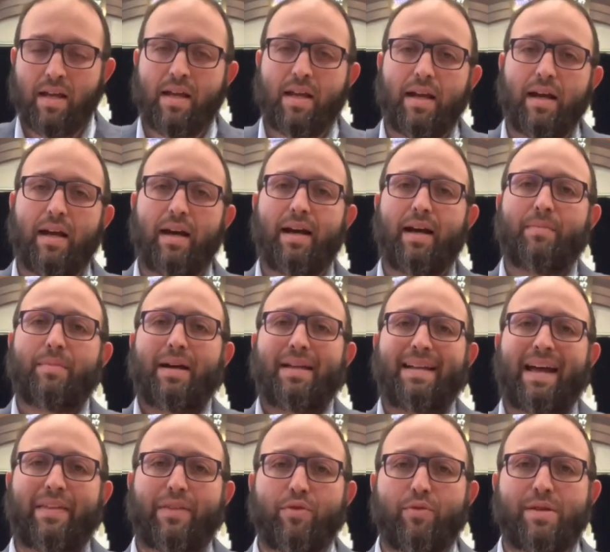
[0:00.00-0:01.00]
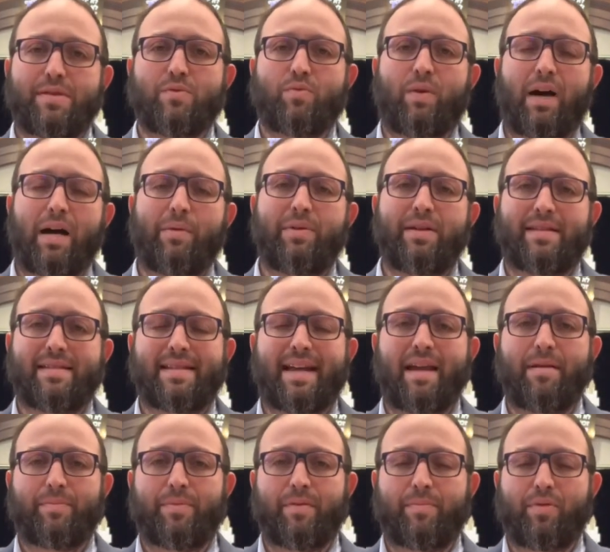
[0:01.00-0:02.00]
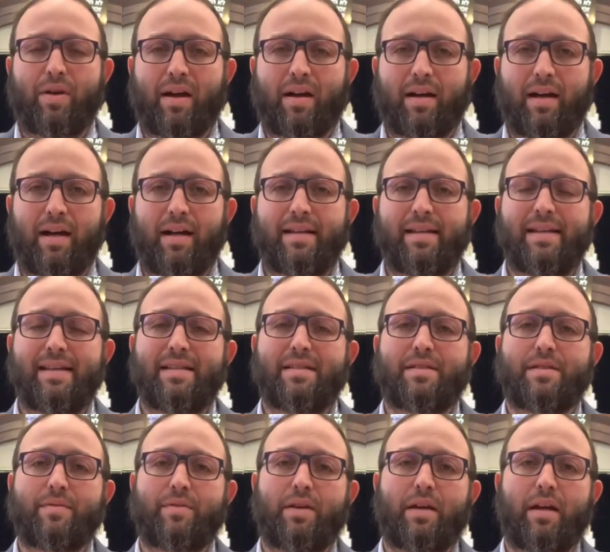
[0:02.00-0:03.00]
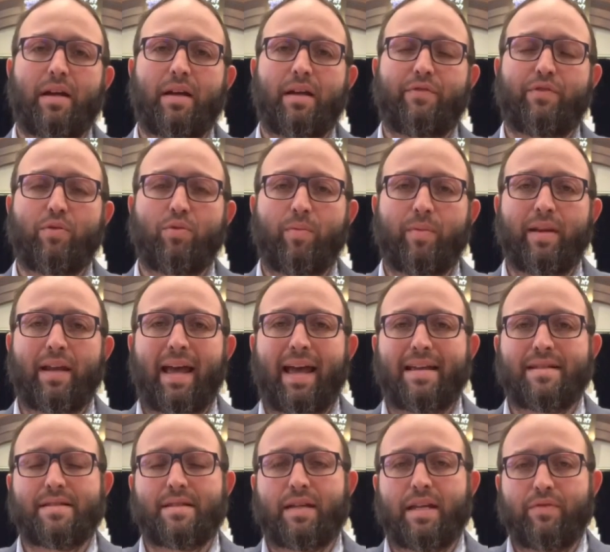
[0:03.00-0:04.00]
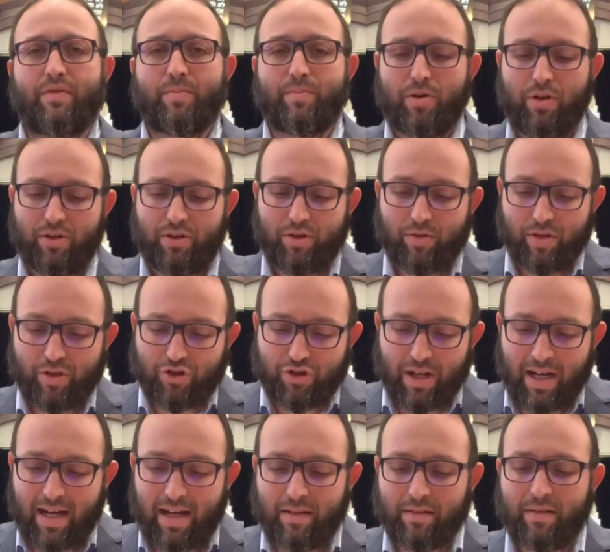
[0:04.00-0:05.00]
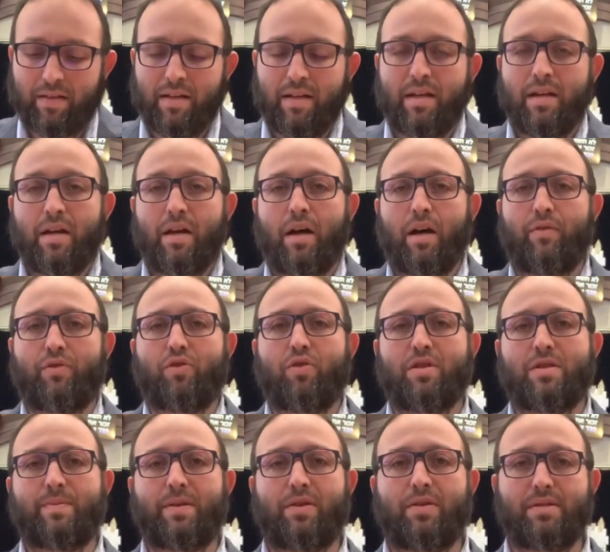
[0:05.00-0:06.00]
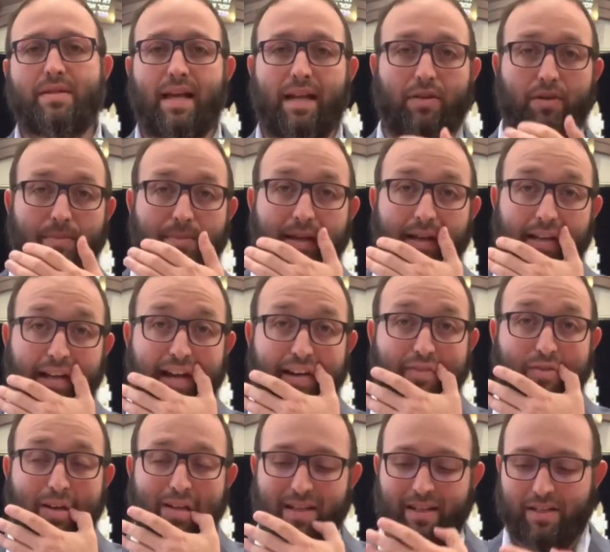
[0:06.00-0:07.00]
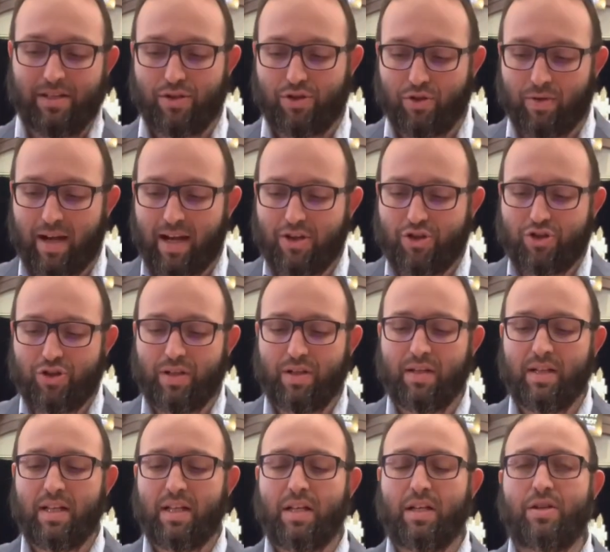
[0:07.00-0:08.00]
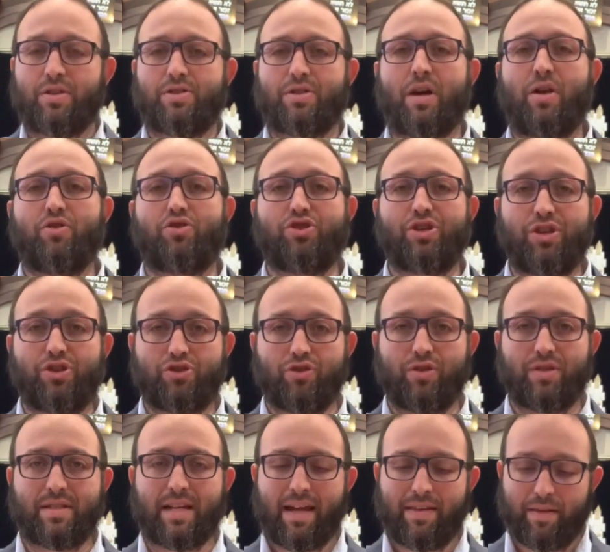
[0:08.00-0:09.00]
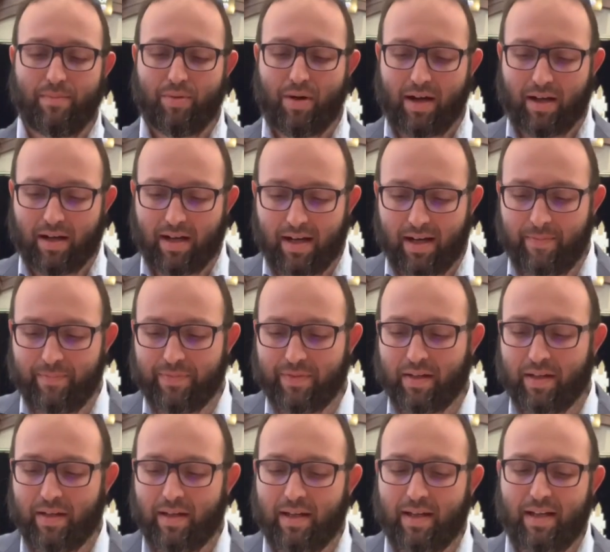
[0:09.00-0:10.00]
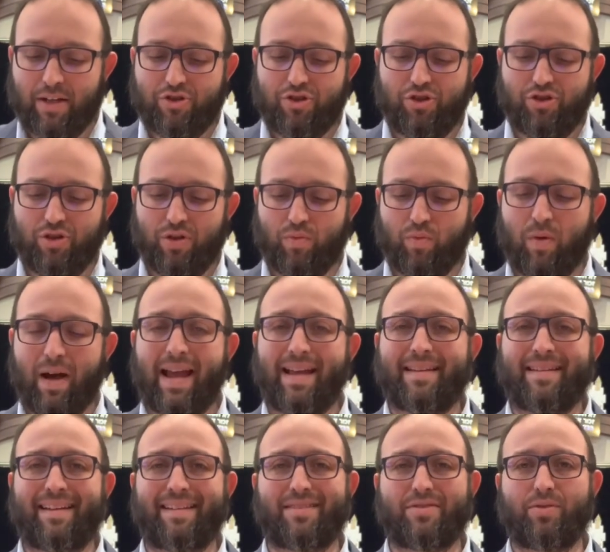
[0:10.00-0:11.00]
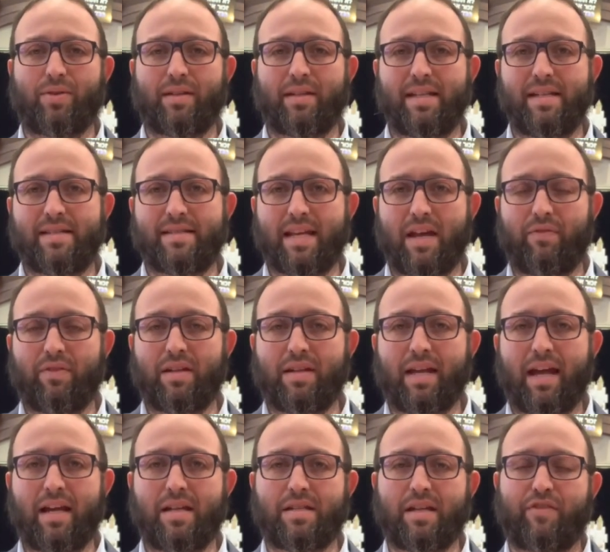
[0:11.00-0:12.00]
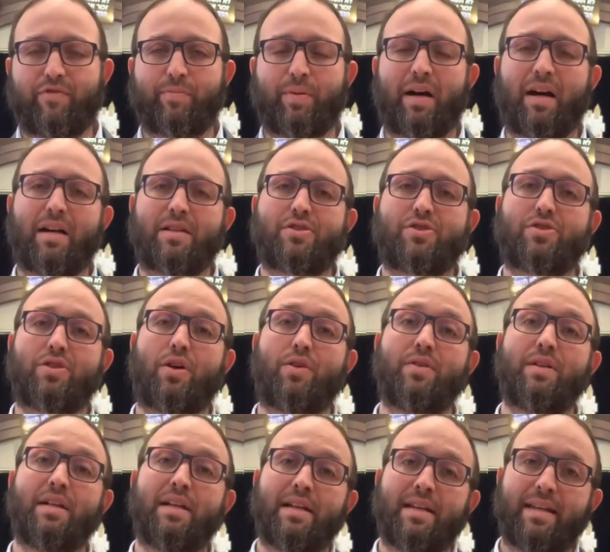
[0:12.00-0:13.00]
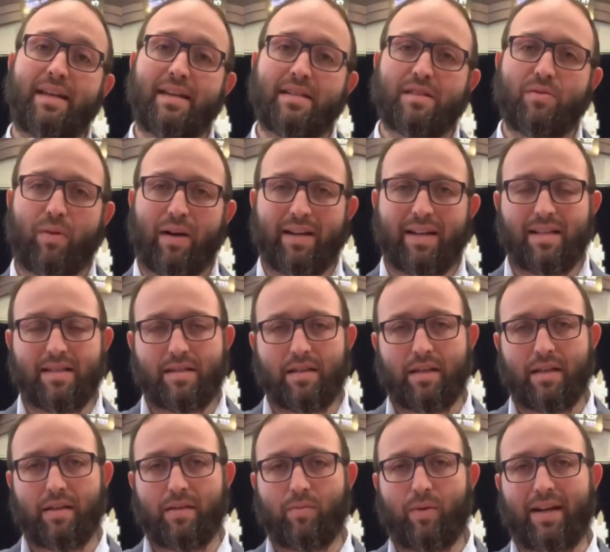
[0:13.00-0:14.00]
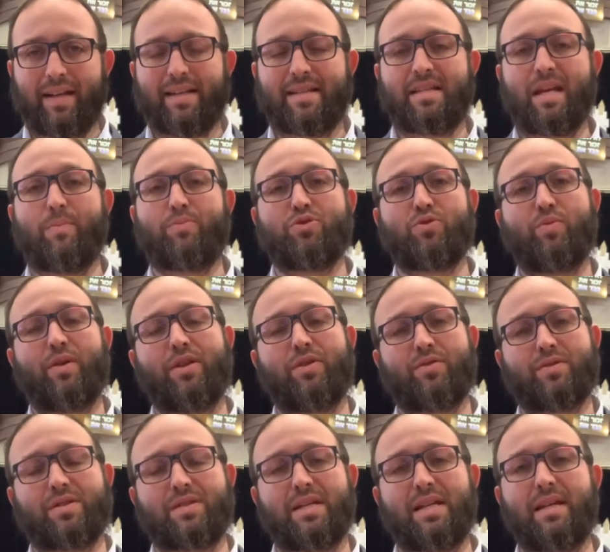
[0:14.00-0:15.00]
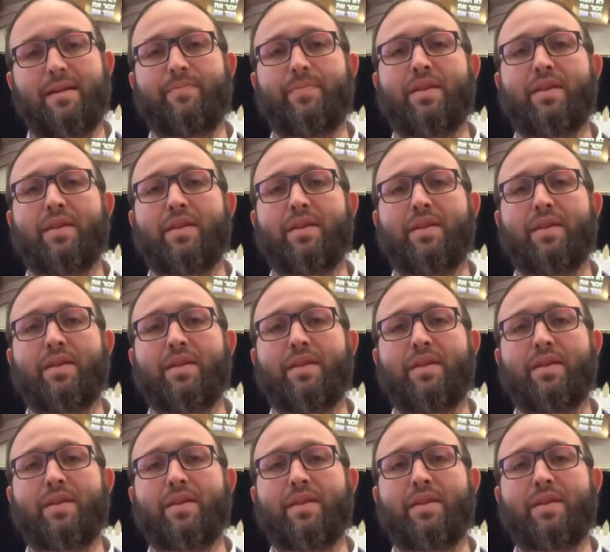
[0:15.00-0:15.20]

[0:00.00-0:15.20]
Another reason why we say the bracha is if a woman has given birth to a child, of course, because that could be a life-threatening situation, so she should say the bracha. She should wait until at least 7 days have passed. So here's the one exception where you'll see